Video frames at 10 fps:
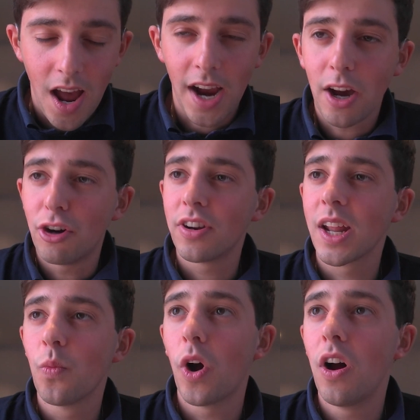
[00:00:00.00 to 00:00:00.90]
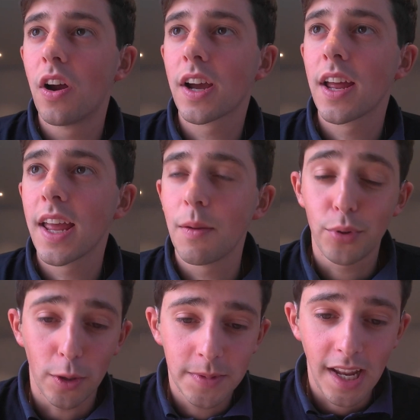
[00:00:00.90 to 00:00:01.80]
I currently work in
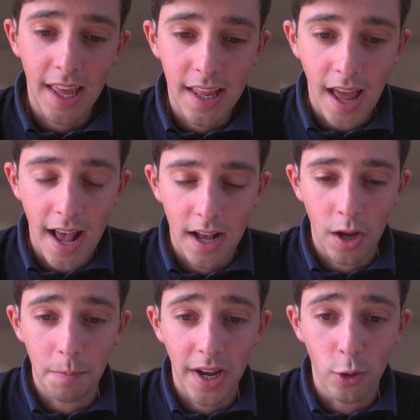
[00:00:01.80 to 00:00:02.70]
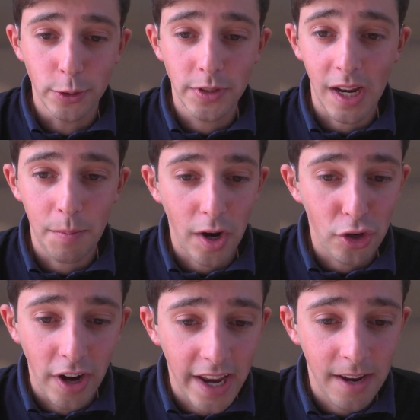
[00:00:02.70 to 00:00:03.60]
property at a company called
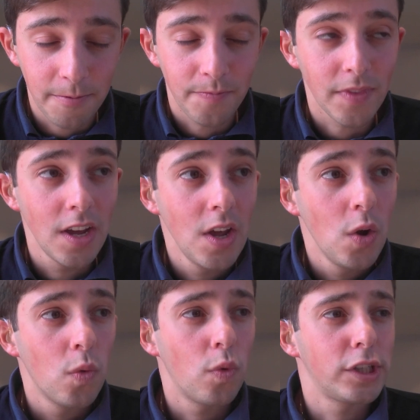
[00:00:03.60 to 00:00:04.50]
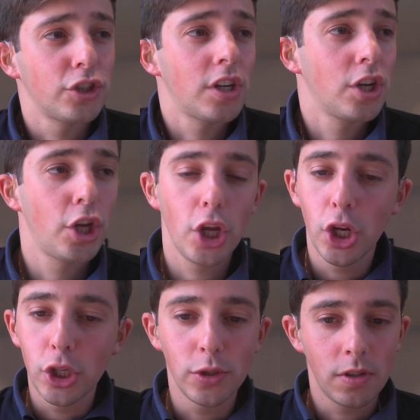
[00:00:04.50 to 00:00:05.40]
CBRE, which is a
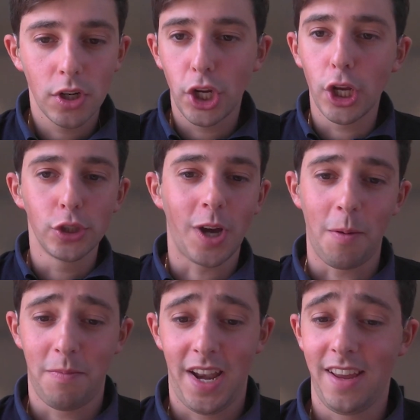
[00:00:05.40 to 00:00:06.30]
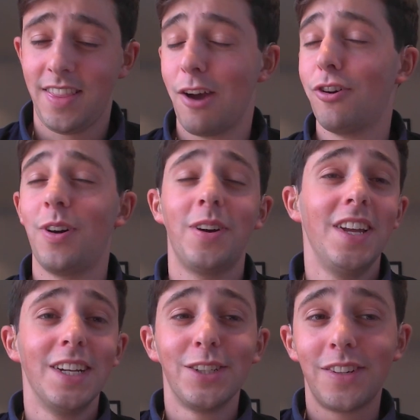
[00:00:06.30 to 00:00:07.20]
huge, huge company. There are
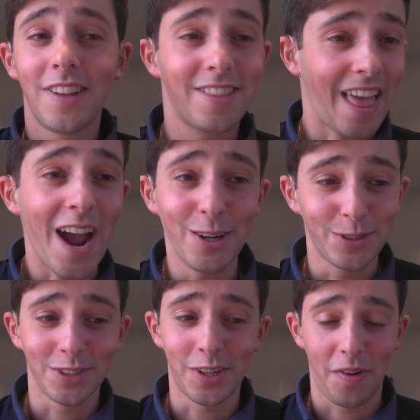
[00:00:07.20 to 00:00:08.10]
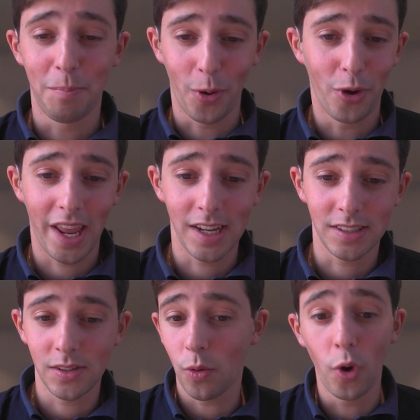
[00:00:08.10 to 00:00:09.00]
thousands of
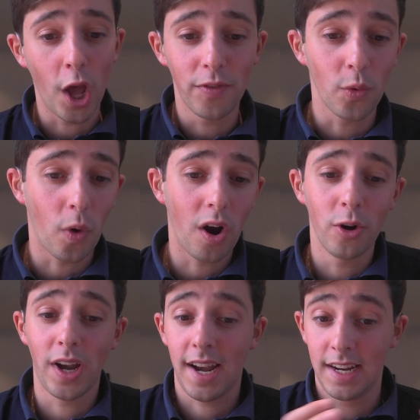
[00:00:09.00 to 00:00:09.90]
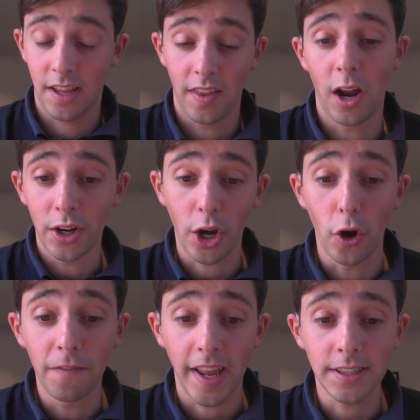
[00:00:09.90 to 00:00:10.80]
employees all over the world and in the London
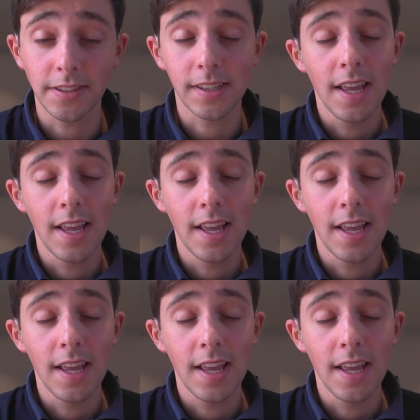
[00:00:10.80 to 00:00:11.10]
office.